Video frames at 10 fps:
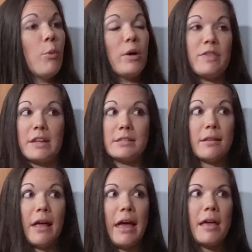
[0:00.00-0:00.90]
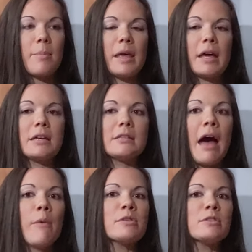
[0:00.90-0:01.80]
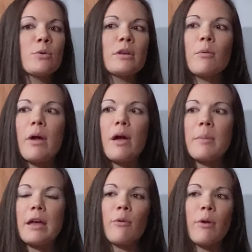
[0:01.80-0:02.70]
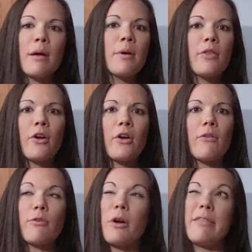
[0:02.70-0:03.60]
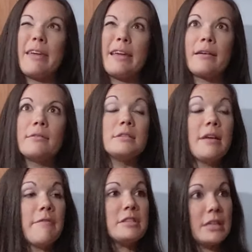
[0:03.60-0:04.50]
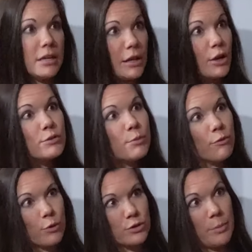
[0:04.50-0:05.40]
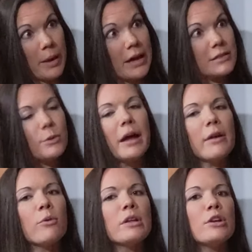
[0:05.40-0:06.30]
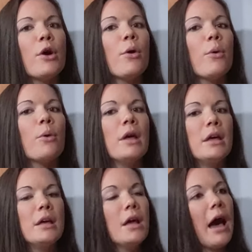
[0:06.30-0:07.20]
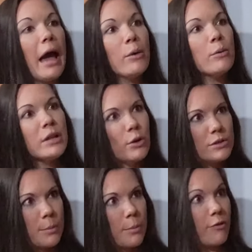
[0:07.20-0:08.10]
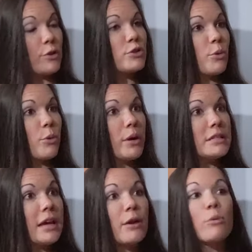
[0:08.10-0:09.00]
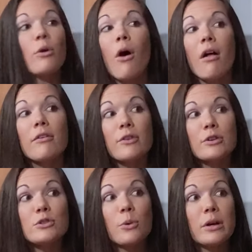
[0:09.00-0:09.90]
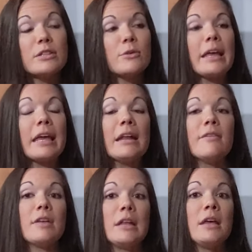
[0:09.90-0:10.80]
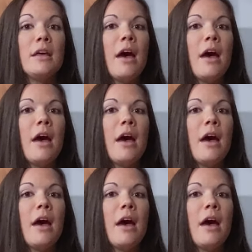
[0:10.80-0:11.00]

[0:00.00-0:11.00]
what that's like, because I was only around my grandmother for, I think, 17 years before she passed. So I only know some of her stories. I don't know all of her stories. So I can't even